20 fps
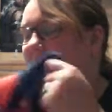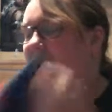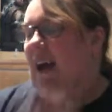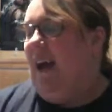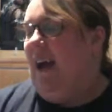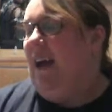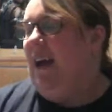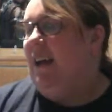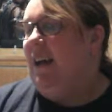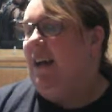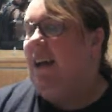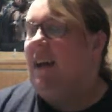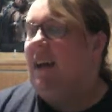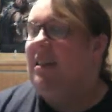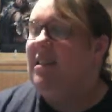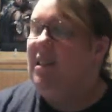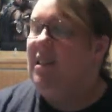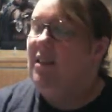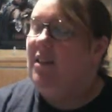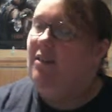Yeah,
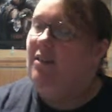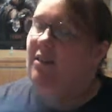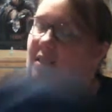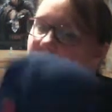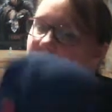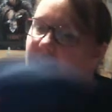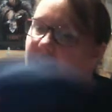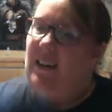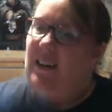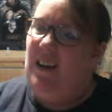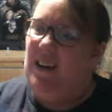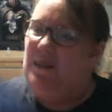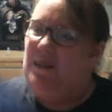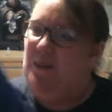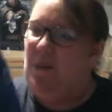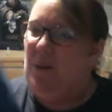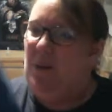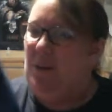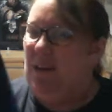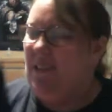so I'm
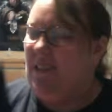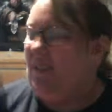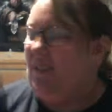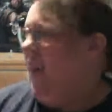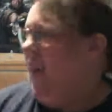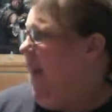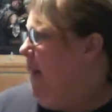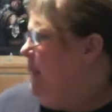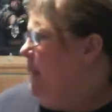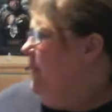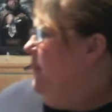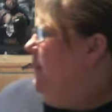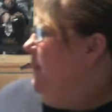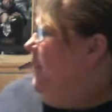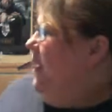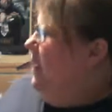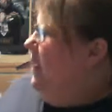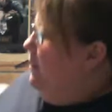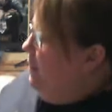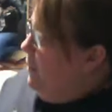not massively happy with
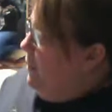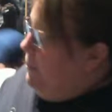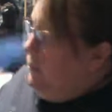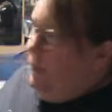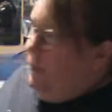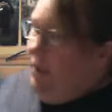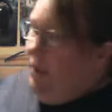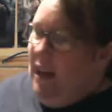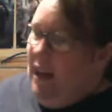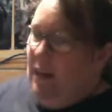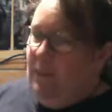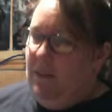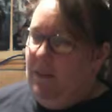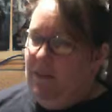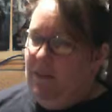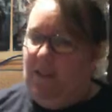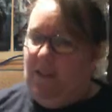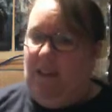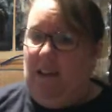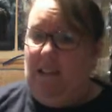it. The boy,
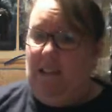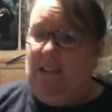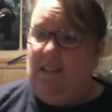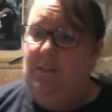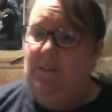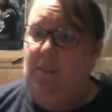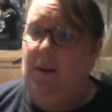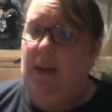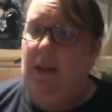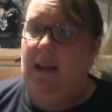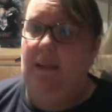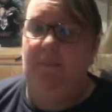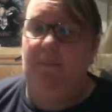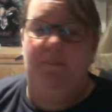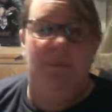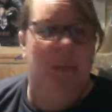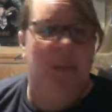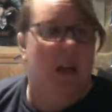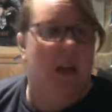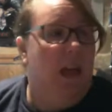however, thinks it's brilliant.
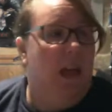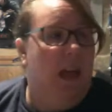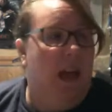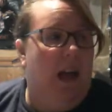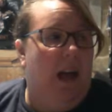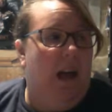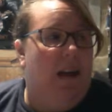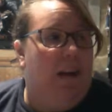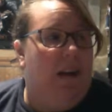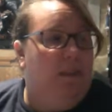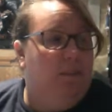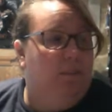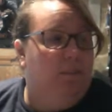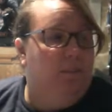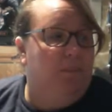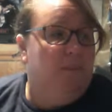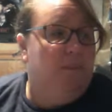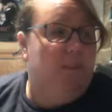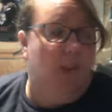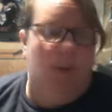
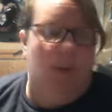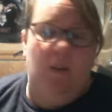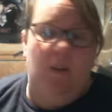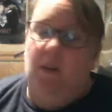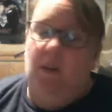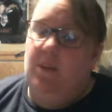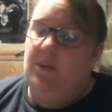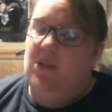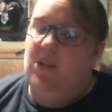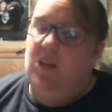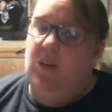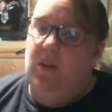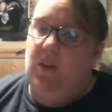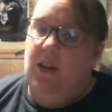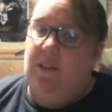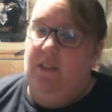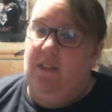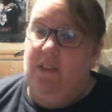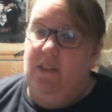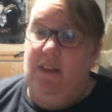So I'm sure
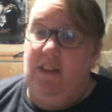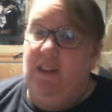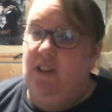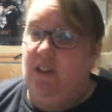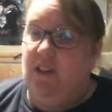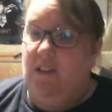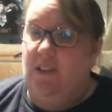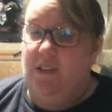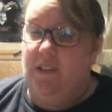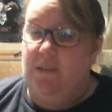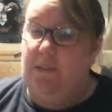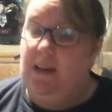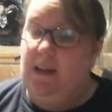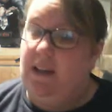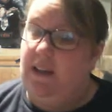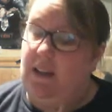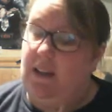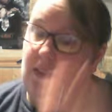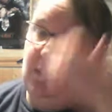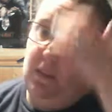if I don't get a chance to
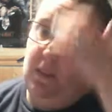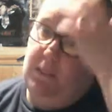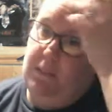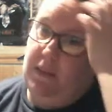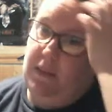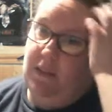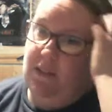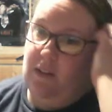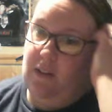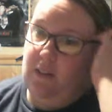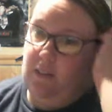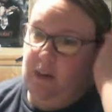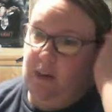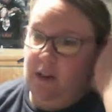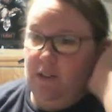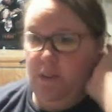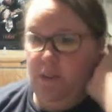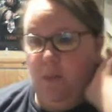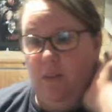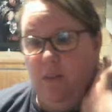make another one by the time we go
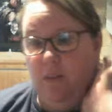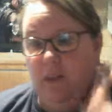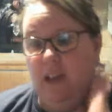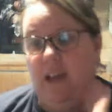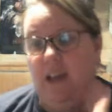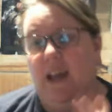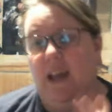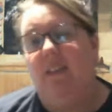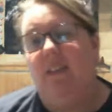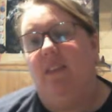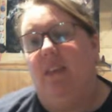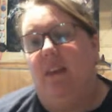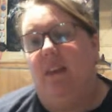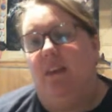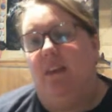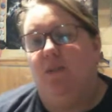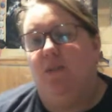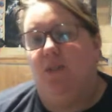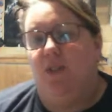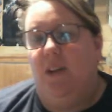to Warwick again, then
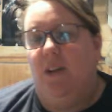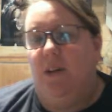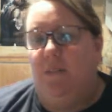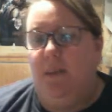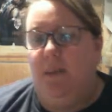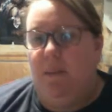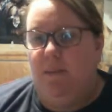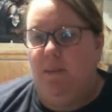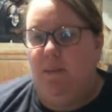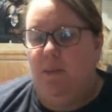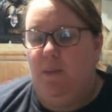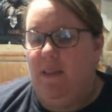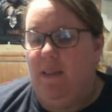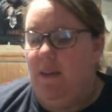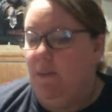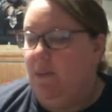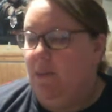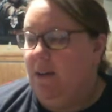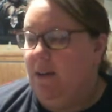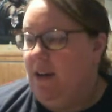I'm sure he'll be able to wear
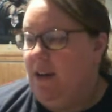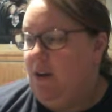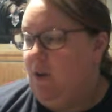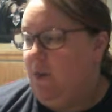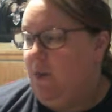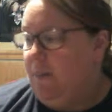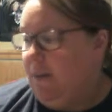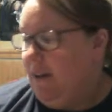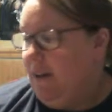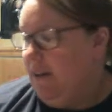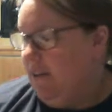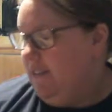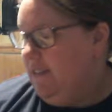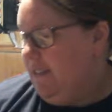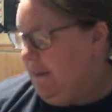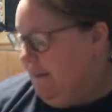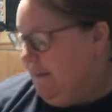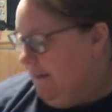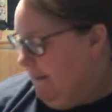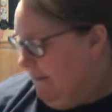that one and it will be good.
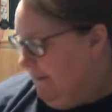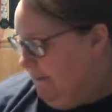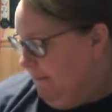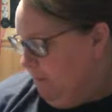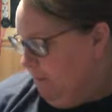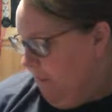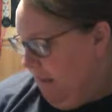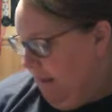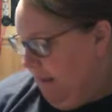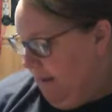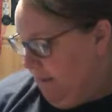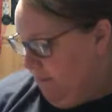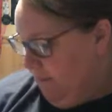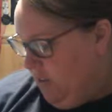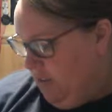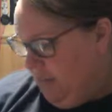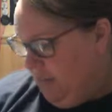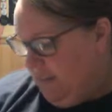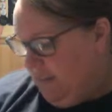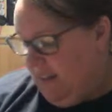
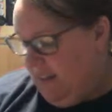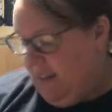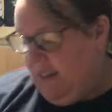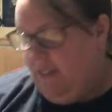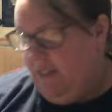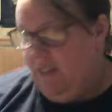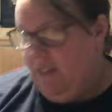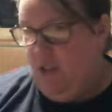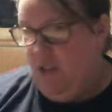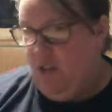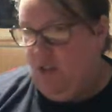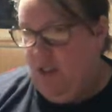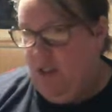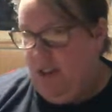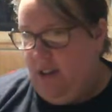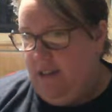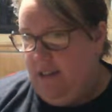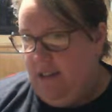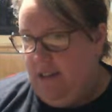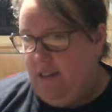She certainly loves her
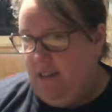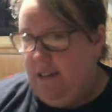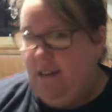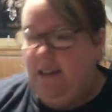dress.